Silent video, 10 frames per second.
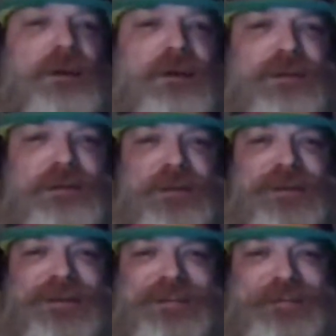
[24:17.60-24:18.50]
And
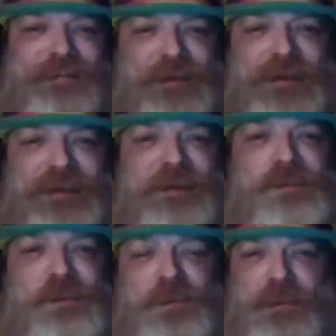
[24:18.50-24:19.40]
that's
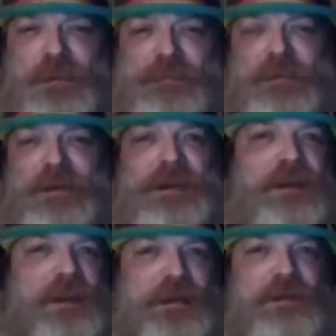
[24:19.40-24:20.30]
all,
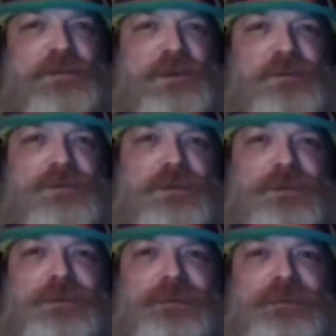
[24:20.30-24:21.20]
that's
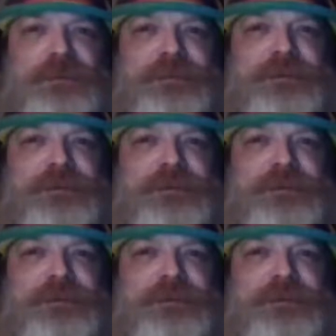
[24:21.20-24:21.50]
also